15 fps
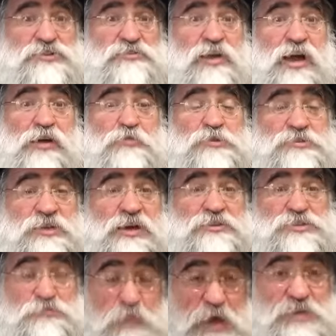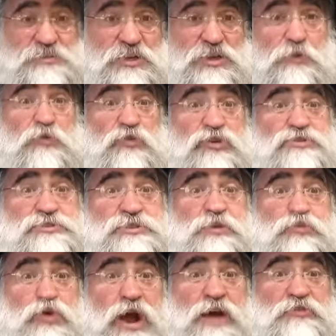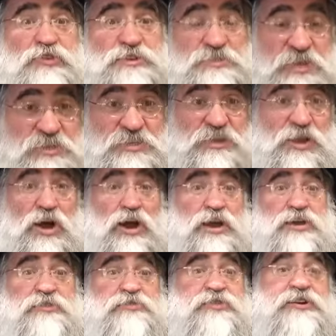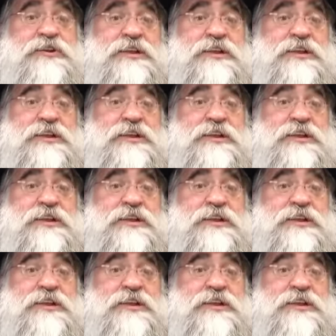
of Talmud tells us based on the verse in the prophets that he's alive.